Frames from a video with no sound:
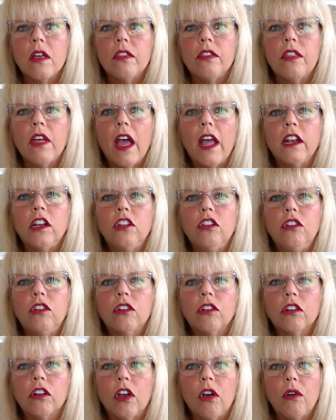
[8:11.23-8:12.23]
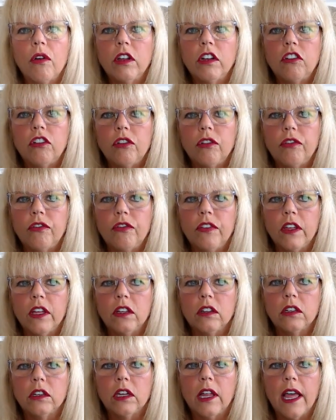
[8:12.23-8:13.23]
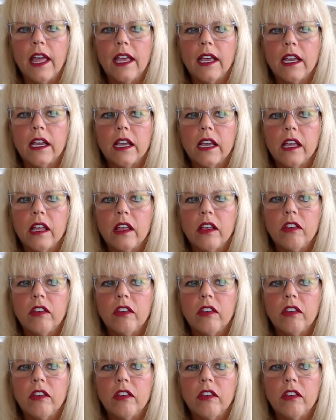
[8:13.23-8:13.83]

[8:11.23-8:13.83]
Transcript: that you're going to feel like